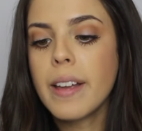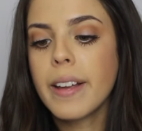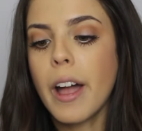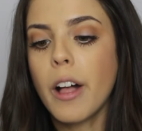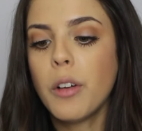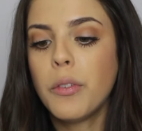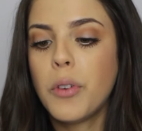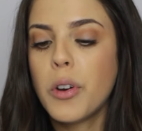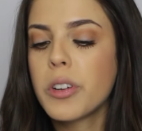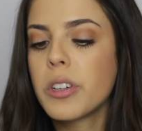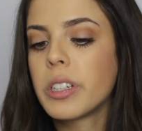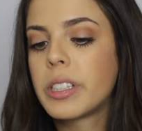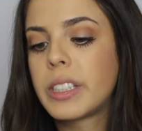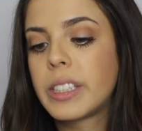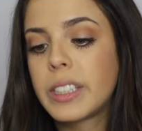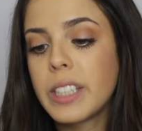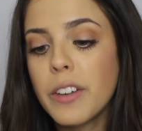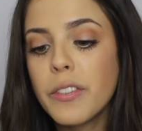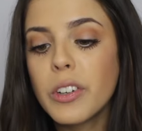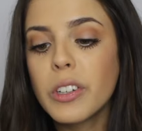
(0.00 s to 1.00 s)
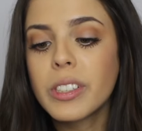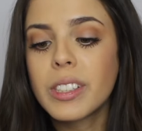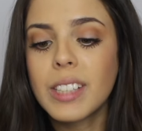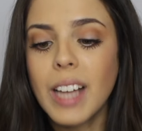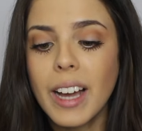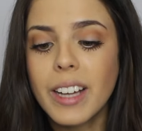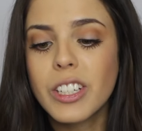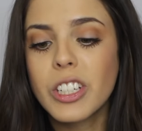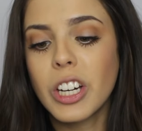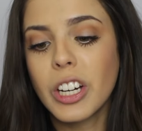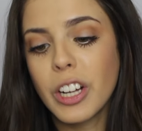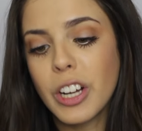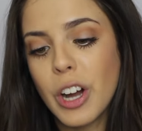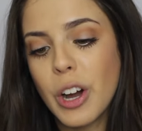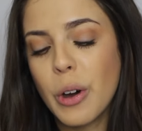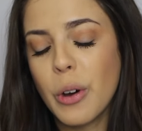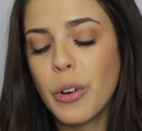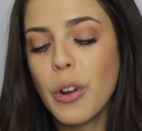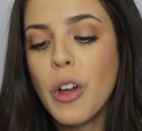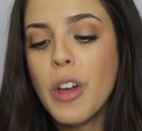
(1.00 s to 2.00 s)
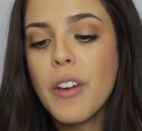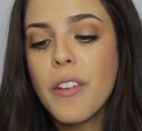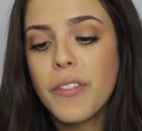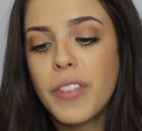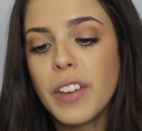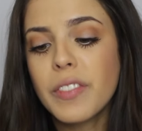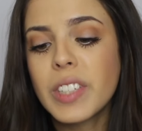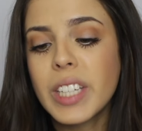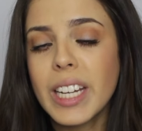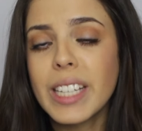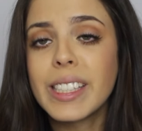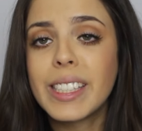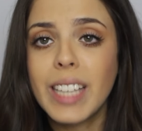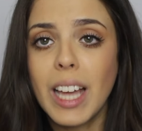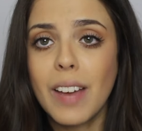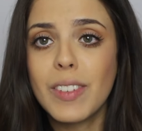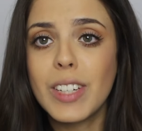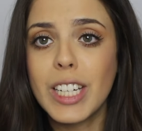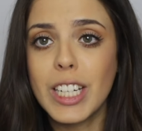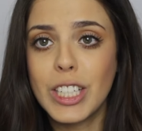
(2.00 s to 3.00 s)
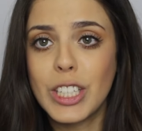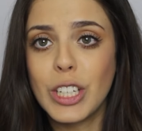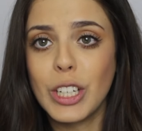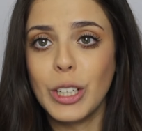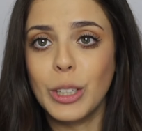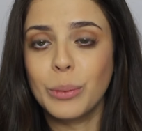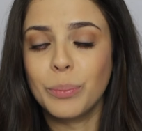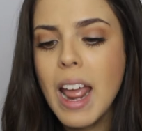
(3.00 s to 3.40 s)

California Civil Section Code 1572.